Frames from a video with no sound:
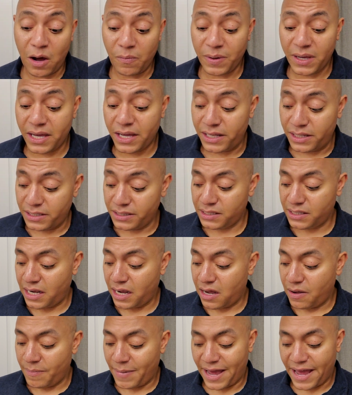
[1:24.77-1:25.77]
because
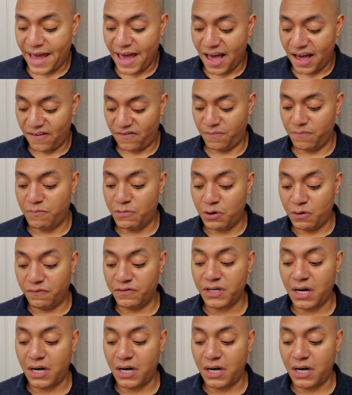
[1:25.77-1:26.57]
I have moved